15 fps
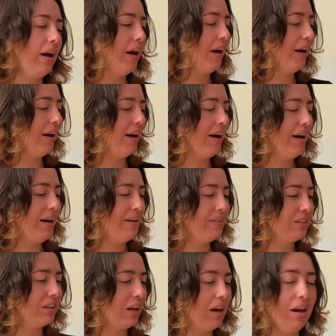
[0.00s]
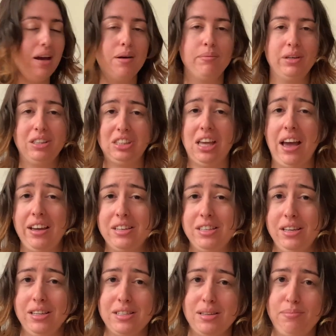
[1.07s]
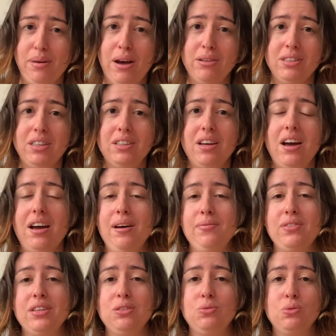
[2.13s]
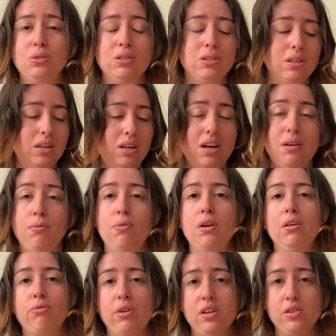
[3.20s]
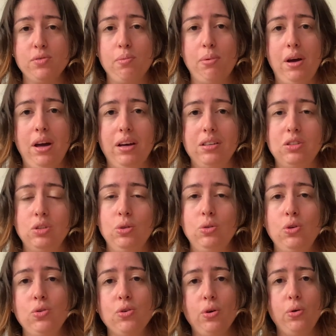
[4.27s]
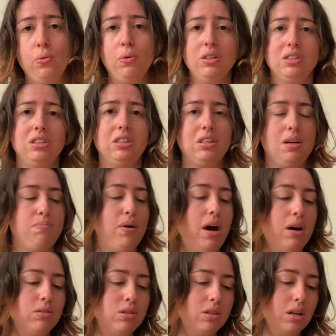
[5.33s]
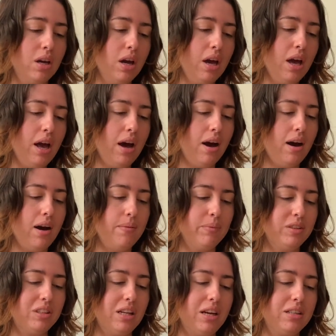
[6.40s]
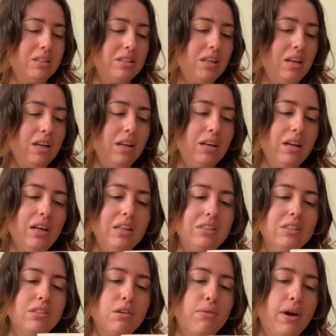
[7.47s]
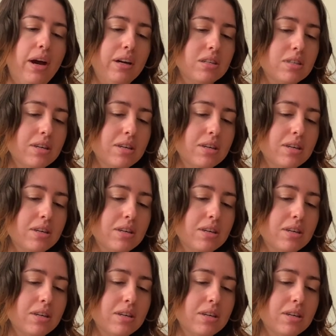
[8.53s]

I'm excited about it. I will read you back so you know what's about. It says, Irina is in a rut.